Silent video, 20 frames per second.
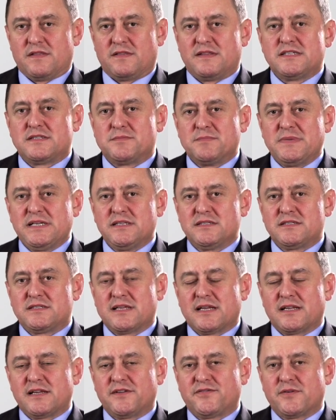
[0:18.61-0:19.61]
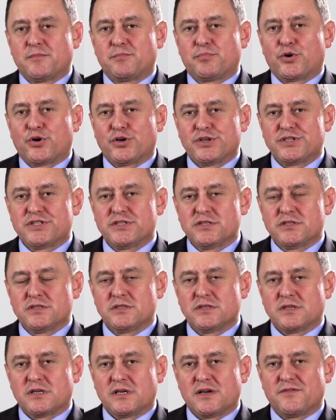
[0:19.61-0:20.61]
This means that if a
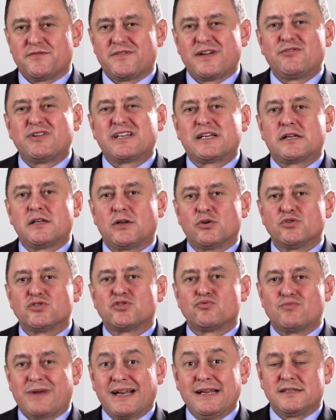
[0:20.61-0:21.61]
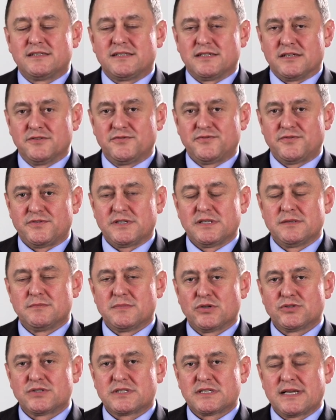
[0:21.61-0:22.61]
person, a very close relative in
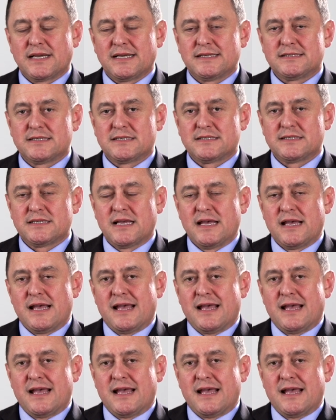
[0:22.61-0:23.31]
most cases,